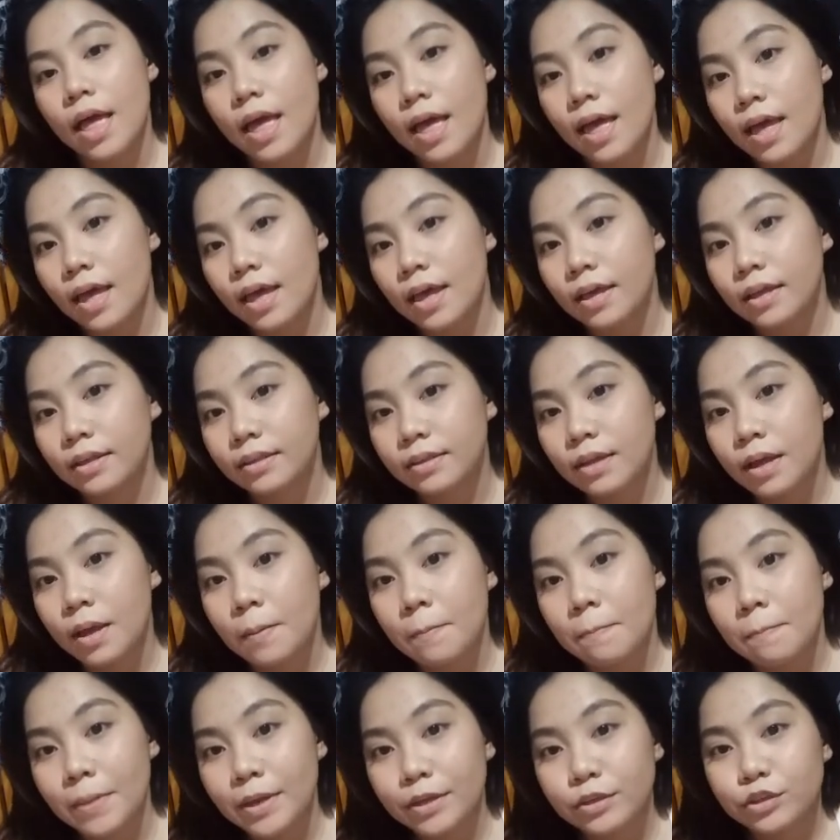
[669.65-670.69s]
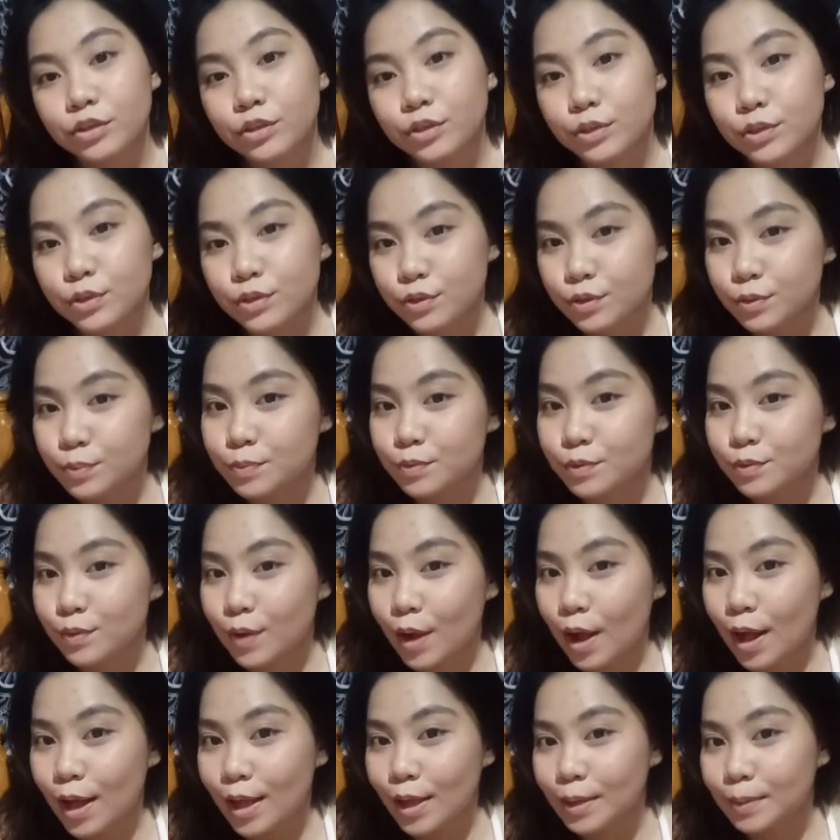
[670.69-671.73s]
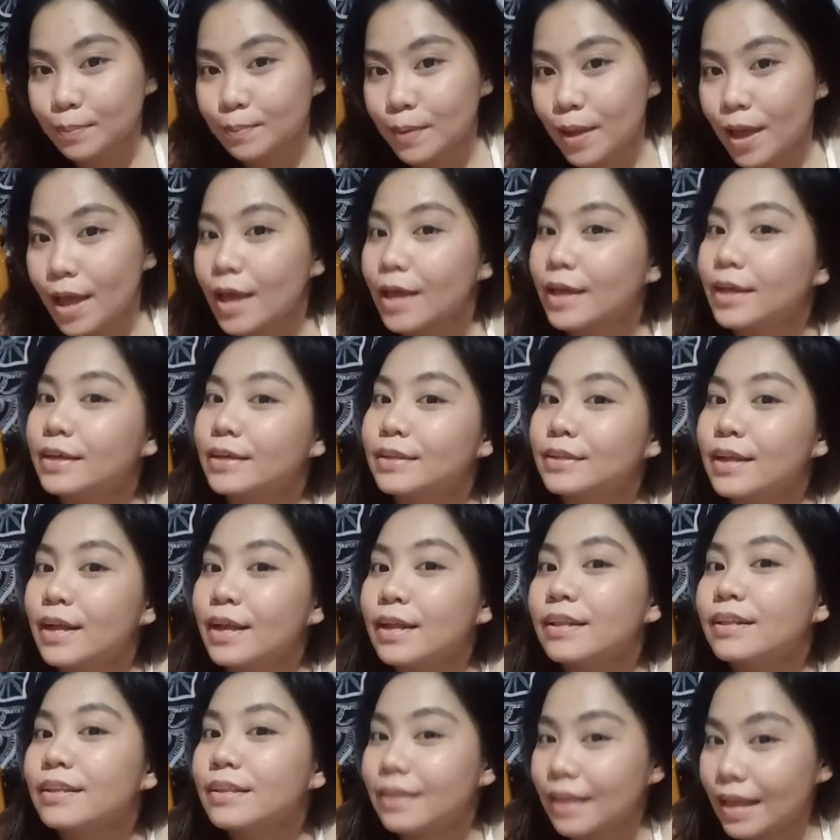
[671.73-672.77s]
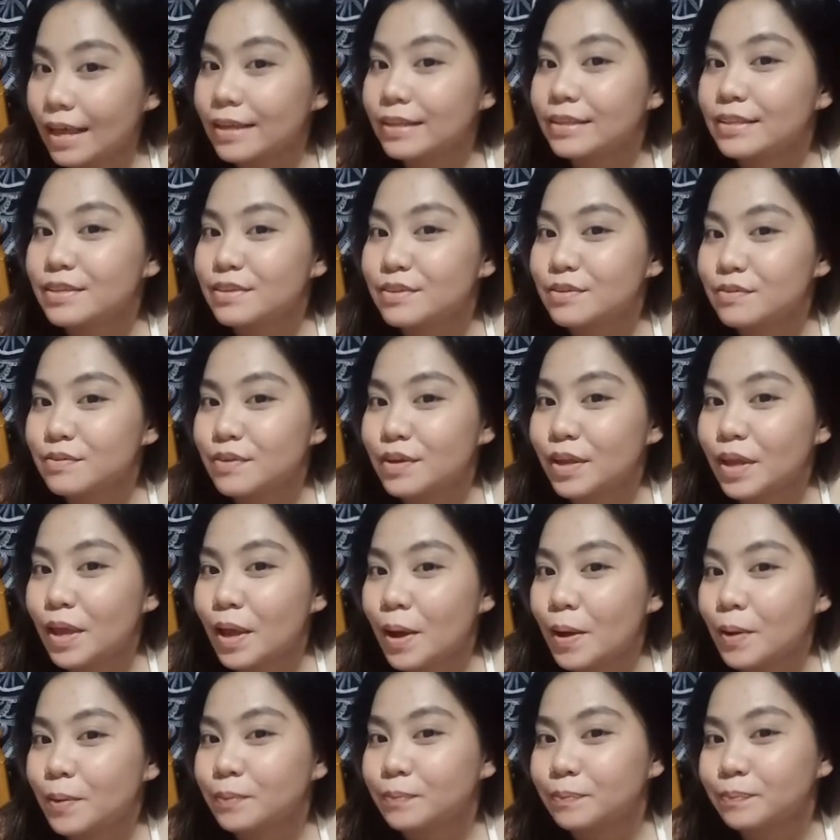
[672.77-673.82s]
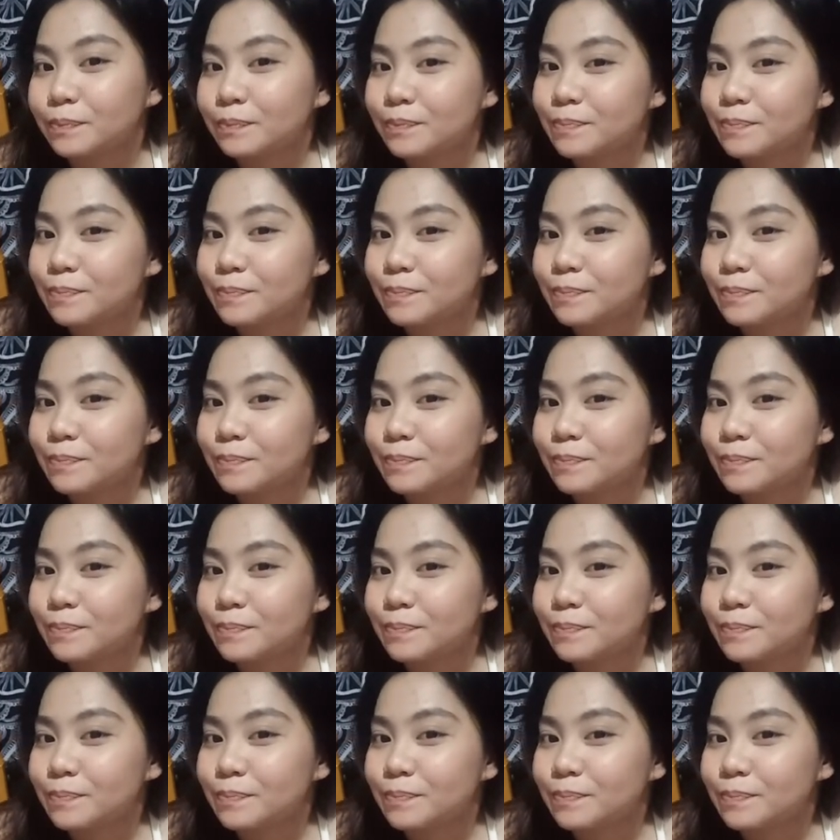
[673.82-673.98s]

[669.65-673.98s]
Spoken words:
And make sure to subscribe and like this video.